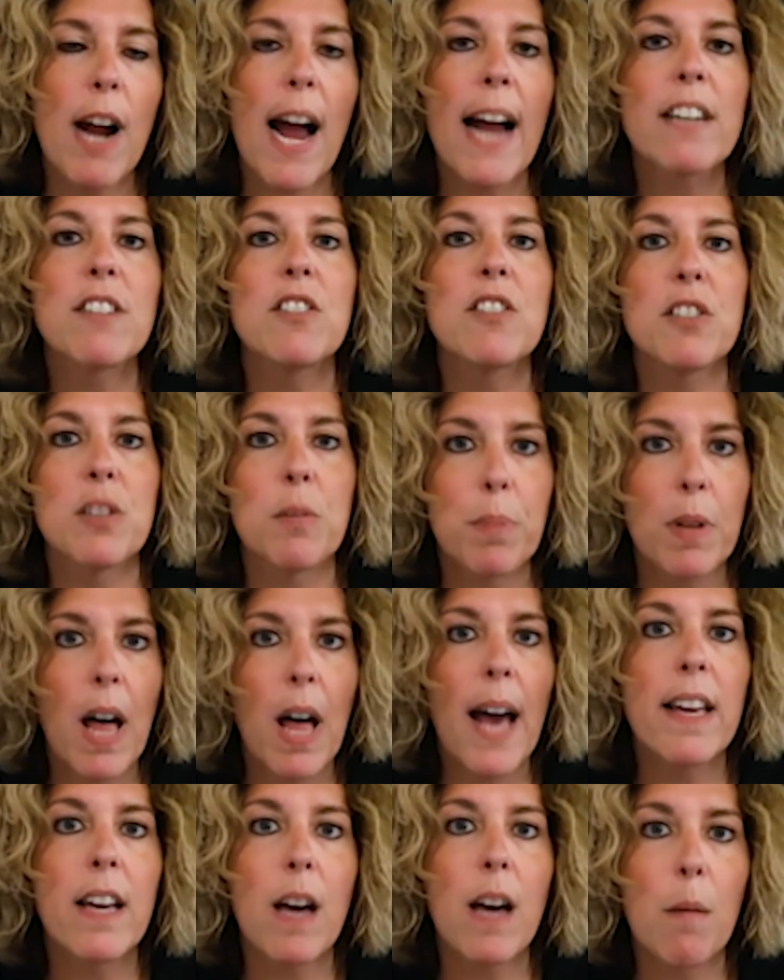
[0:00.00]
tractor
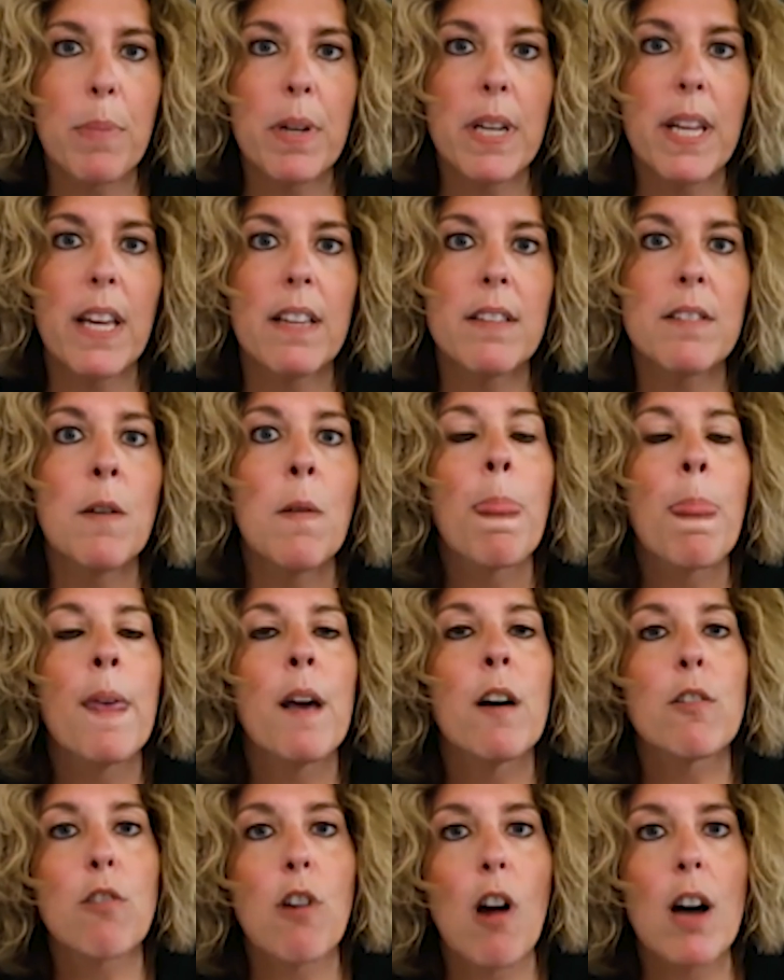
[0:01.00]
supply companies
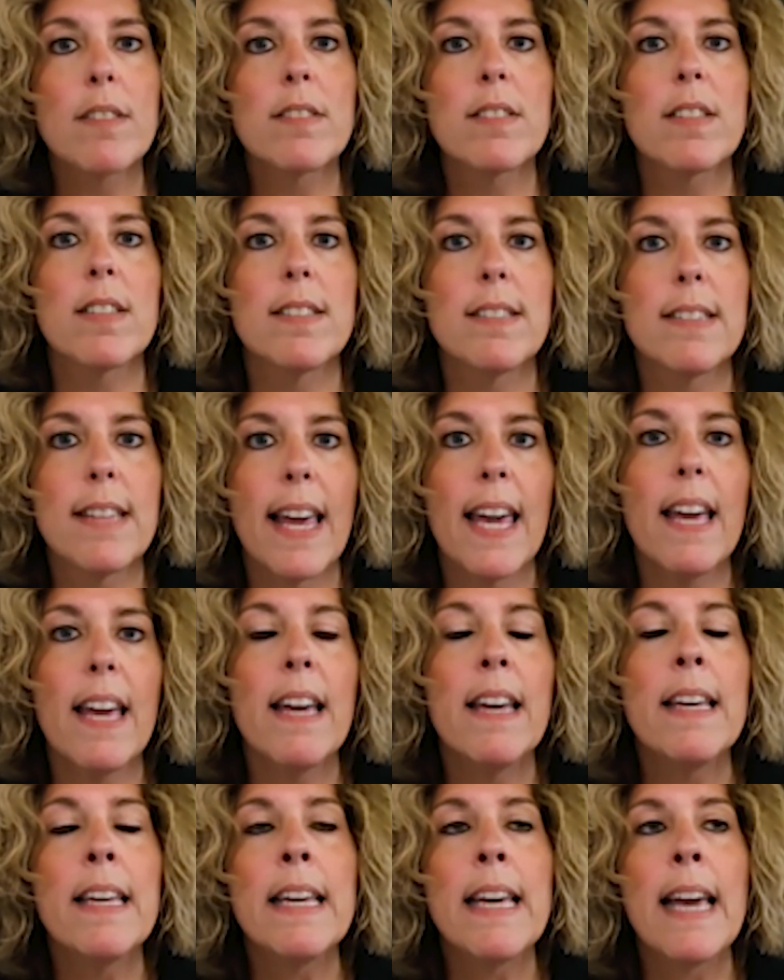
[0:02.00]
across the
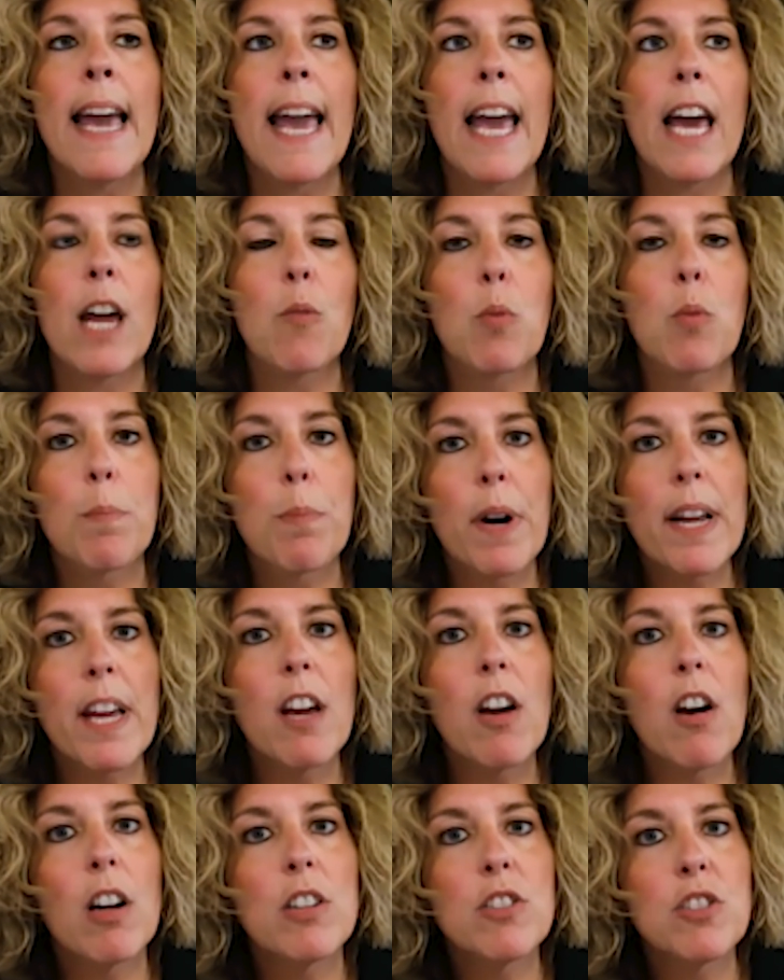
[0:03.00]
state. And we're
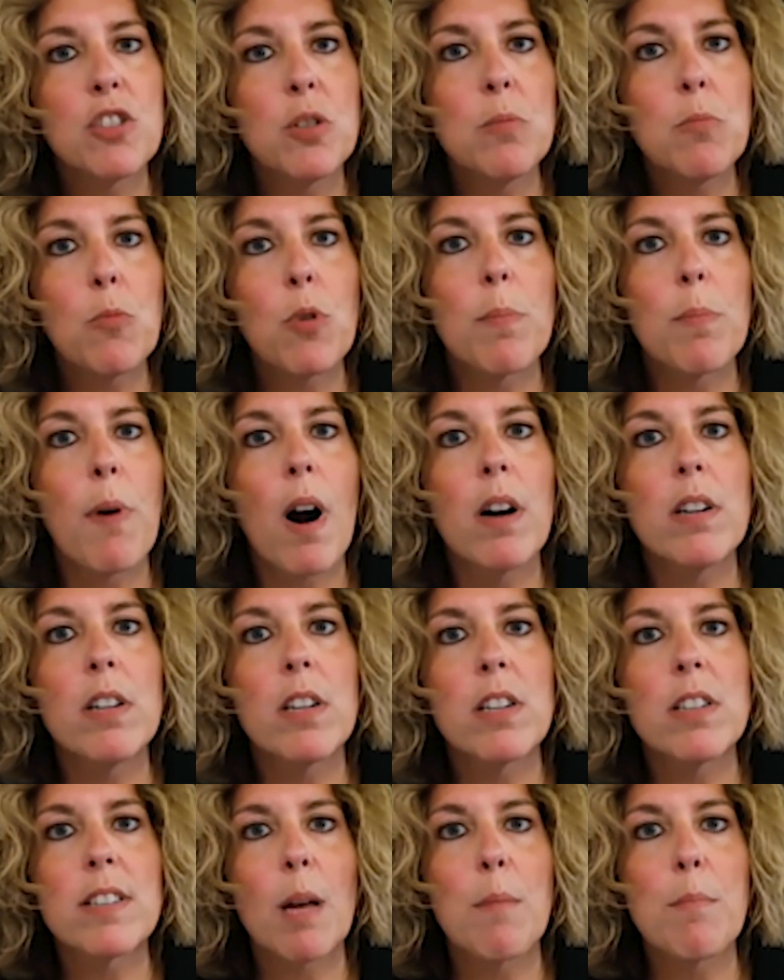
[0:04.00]
bringing on 2 more
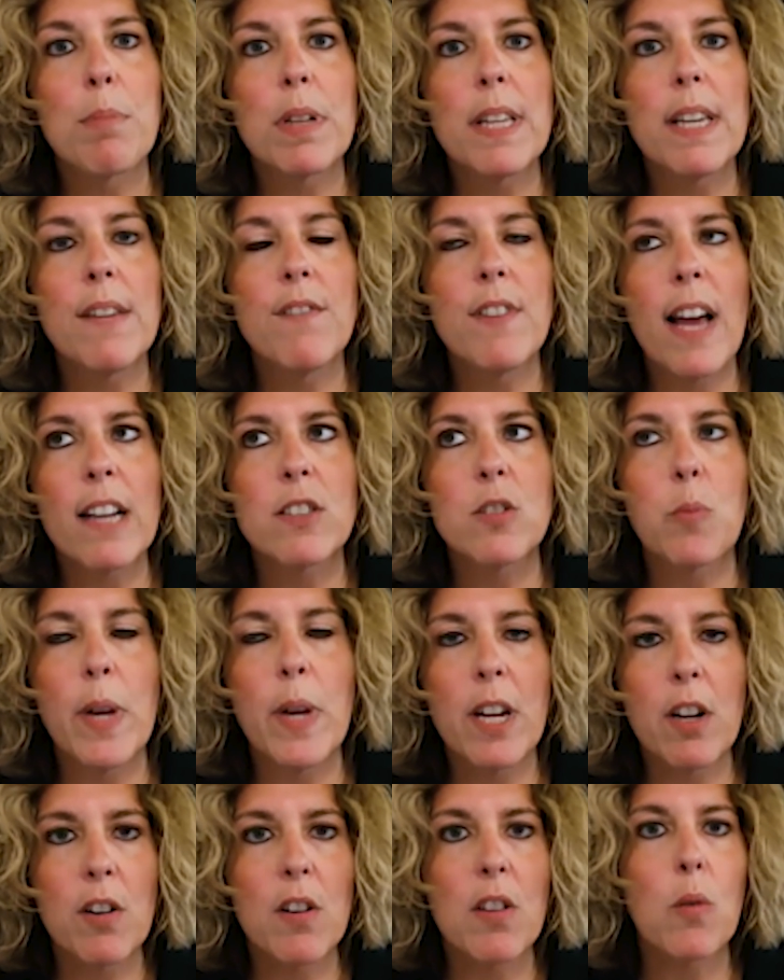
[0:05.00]
partners, I believe, next
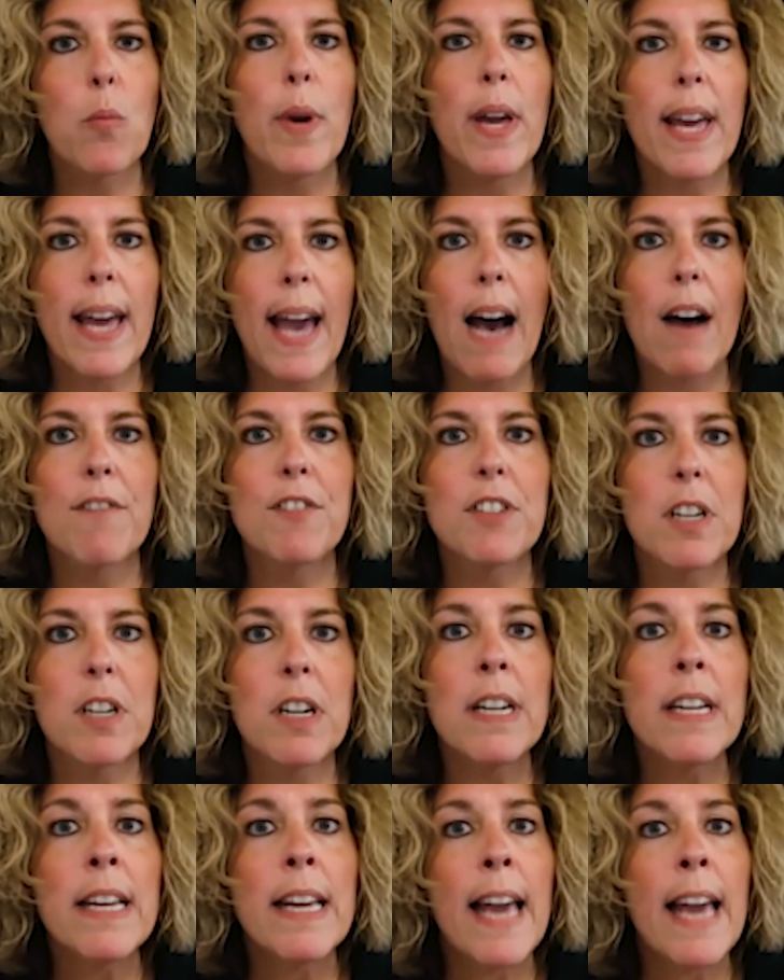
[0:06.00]
week or the week
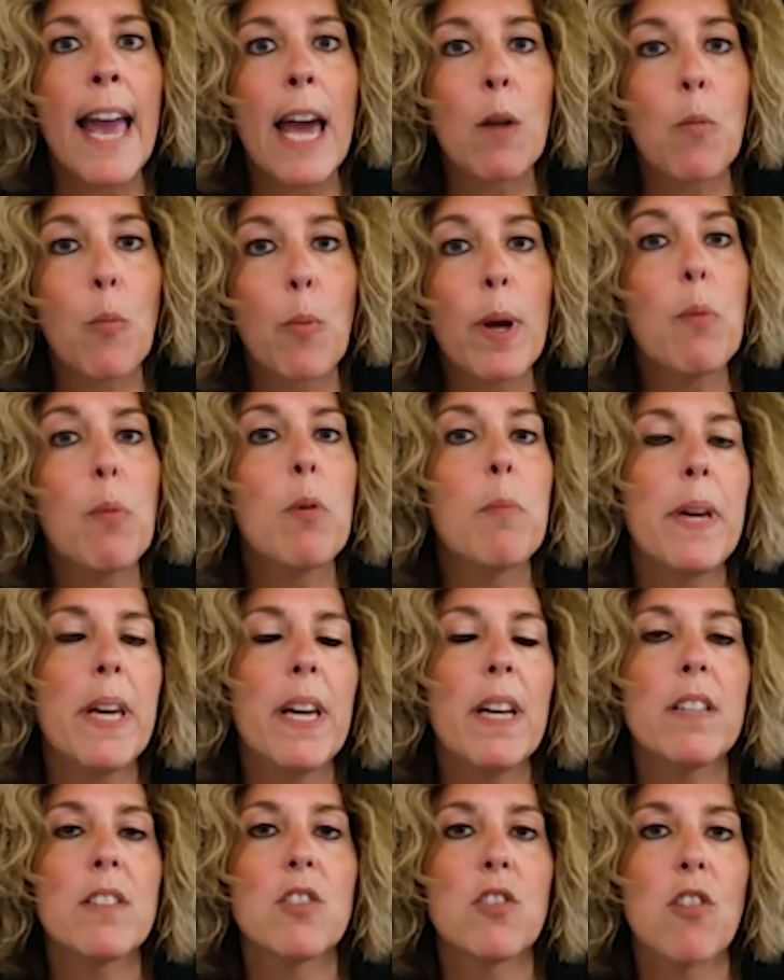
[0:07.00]
after. And we will
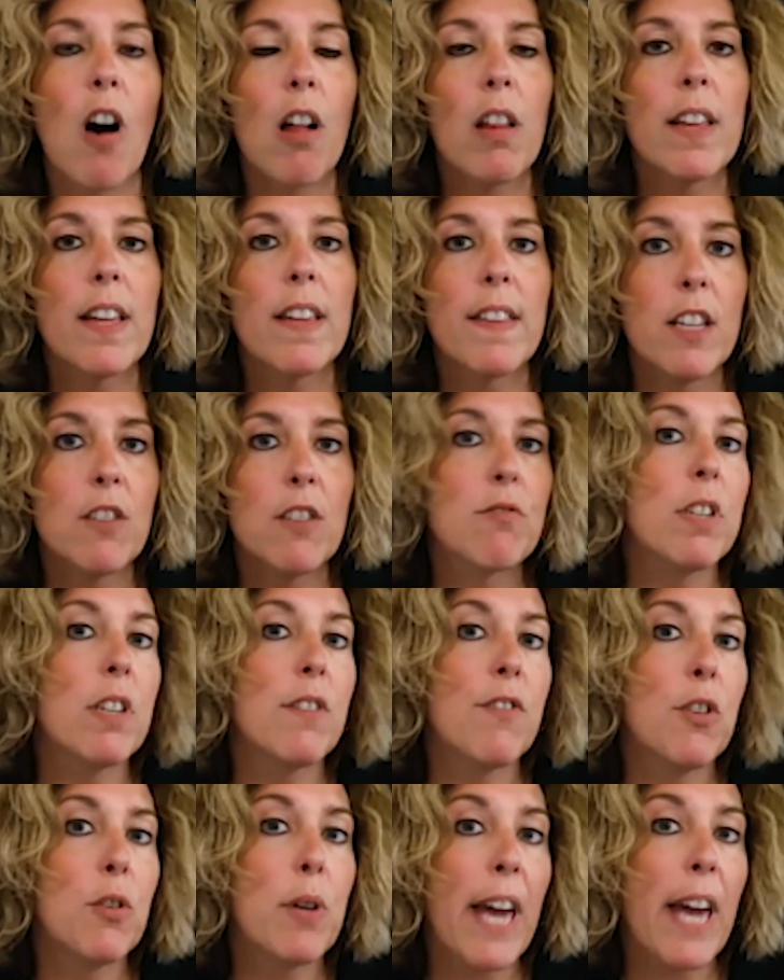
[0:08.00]
be installing these
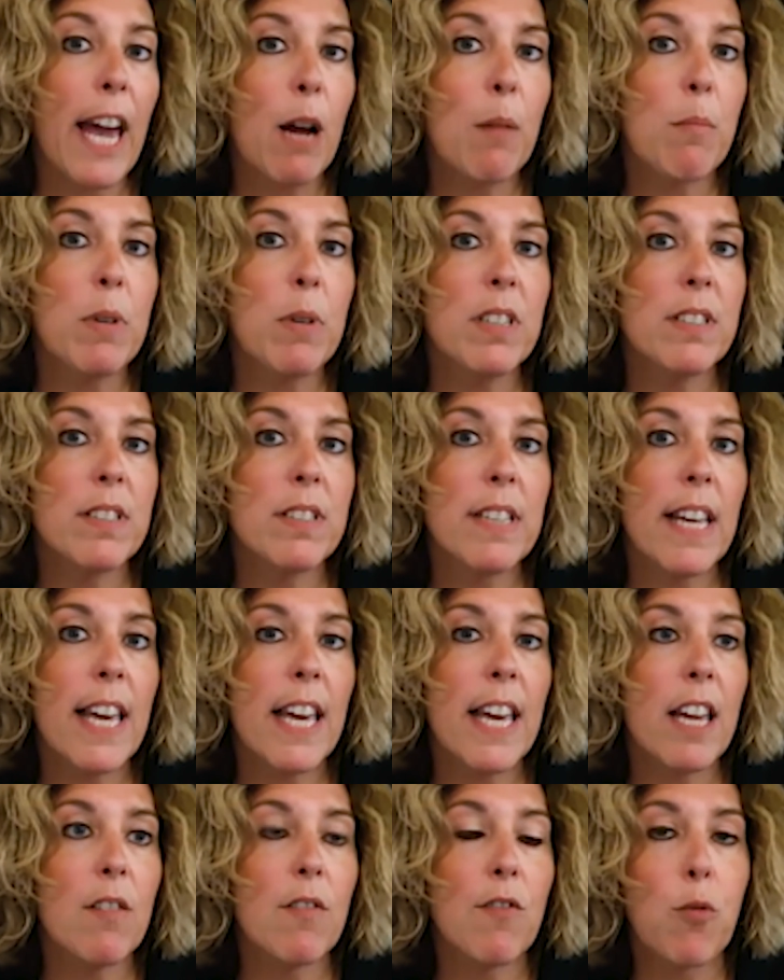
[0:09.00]
rear view cameras
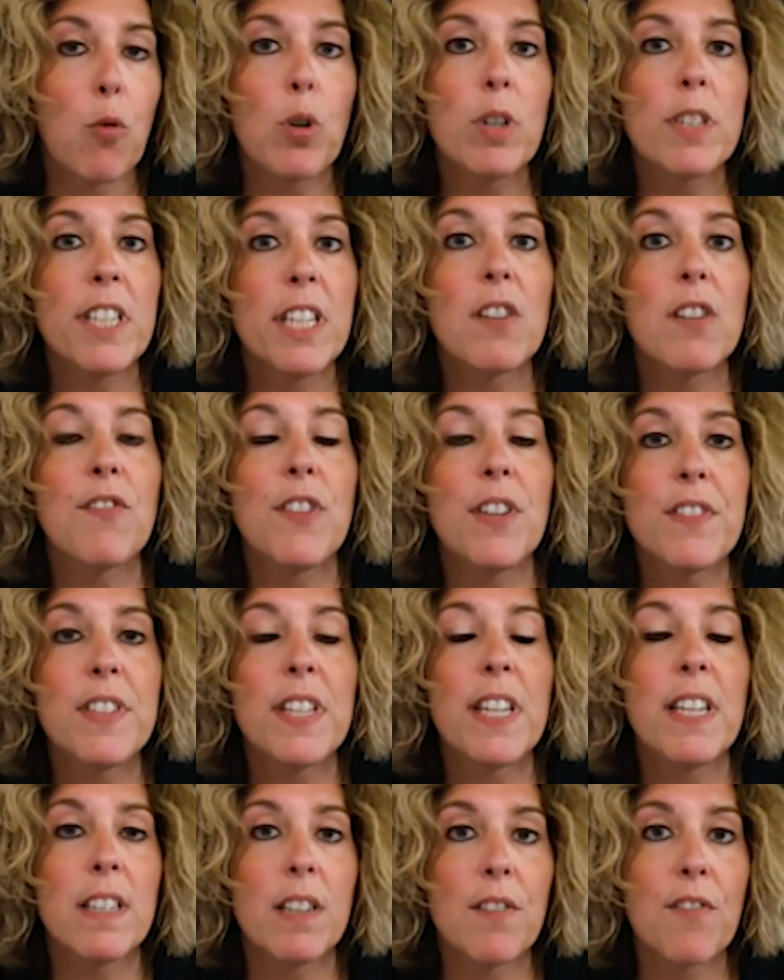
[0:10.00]
in 14 or
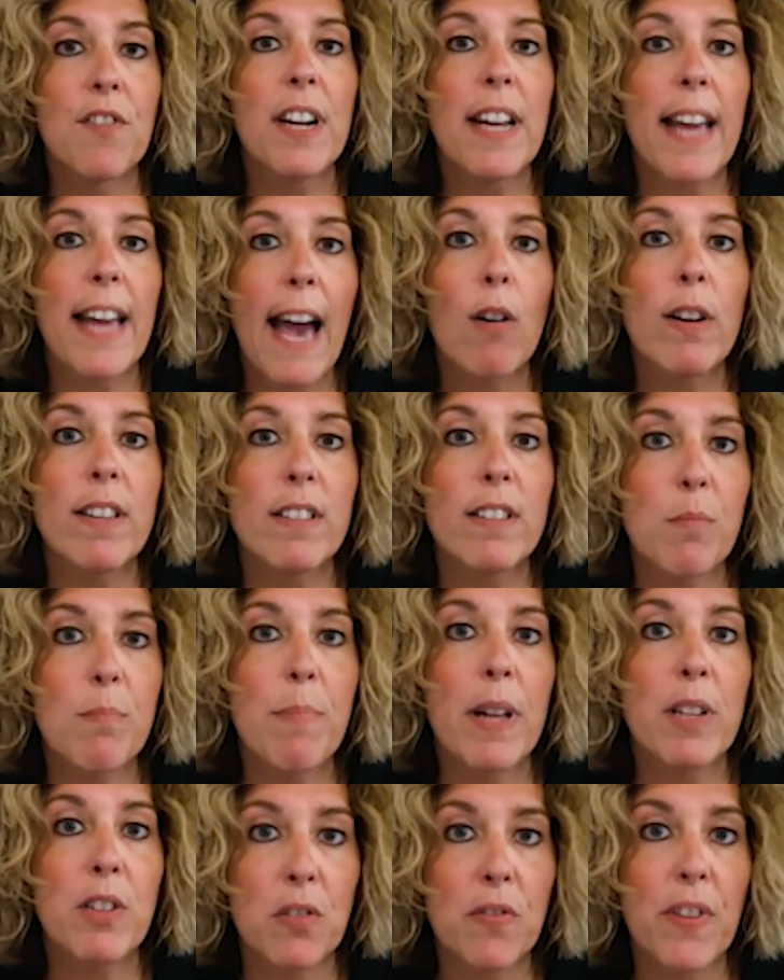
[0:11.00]
15 different counties in